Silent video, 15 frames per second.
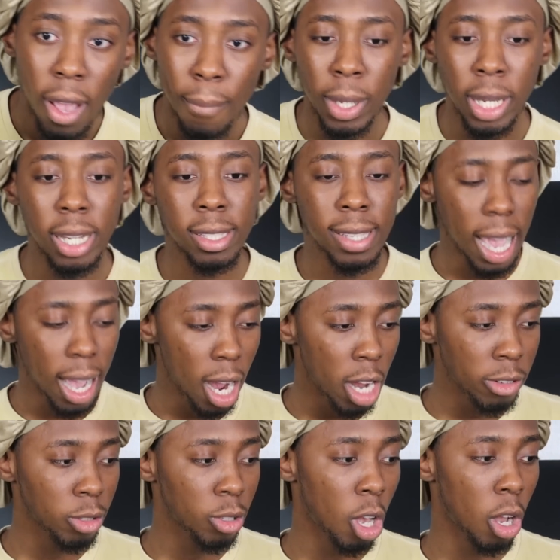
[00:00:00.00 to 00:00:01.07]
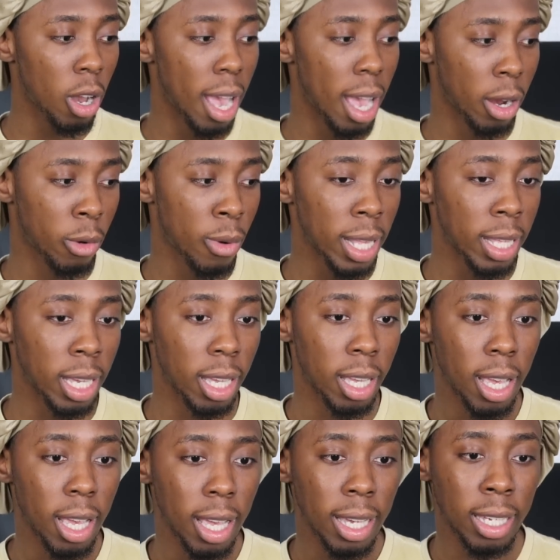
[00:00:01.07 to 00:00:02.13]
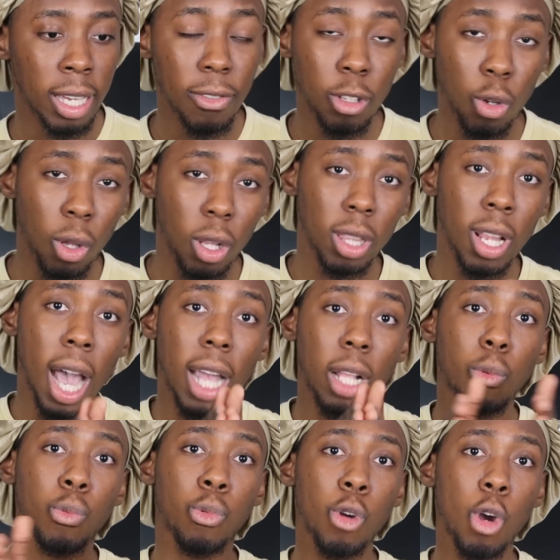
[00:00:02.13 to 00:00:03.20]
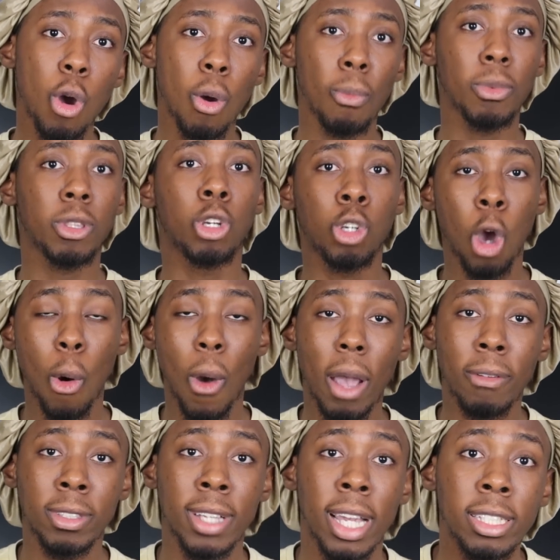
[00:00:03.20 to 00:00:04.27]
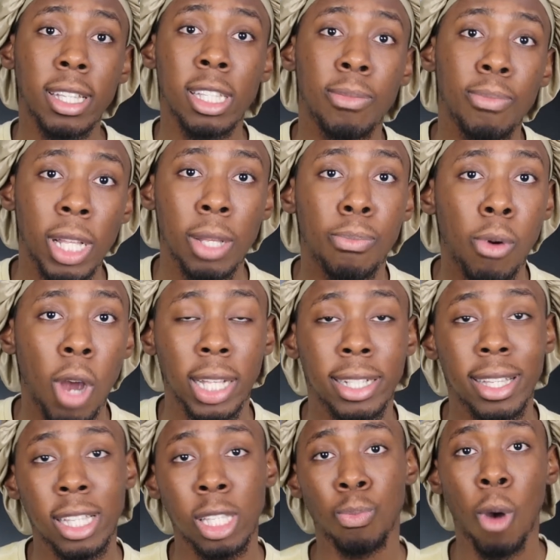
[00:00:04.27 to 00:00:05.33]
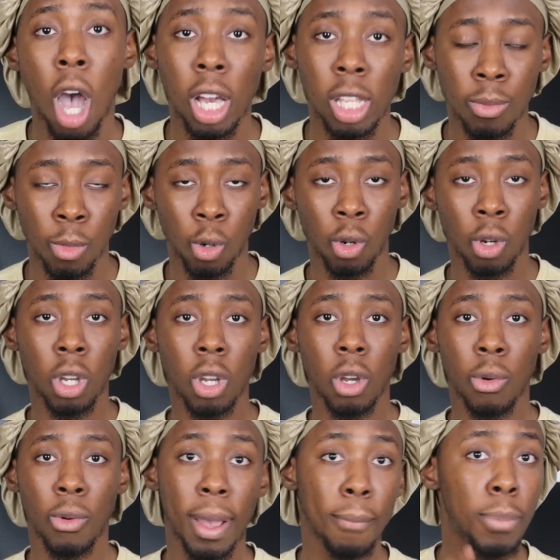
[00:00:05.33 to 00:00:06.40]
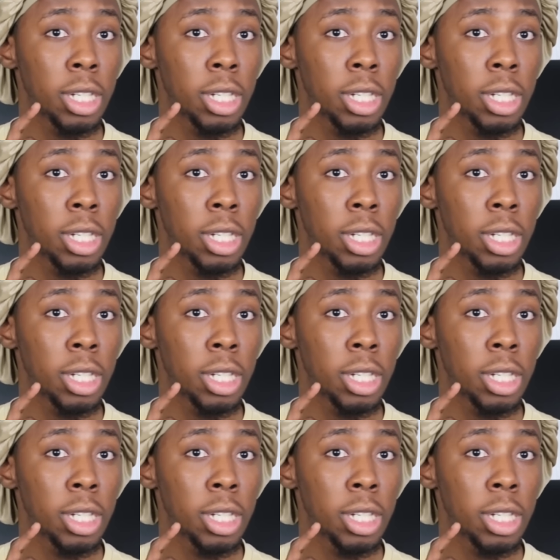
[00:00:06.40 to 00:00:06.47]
because that $100 credit gives you a lot of room to go out and test as many products as possible, right?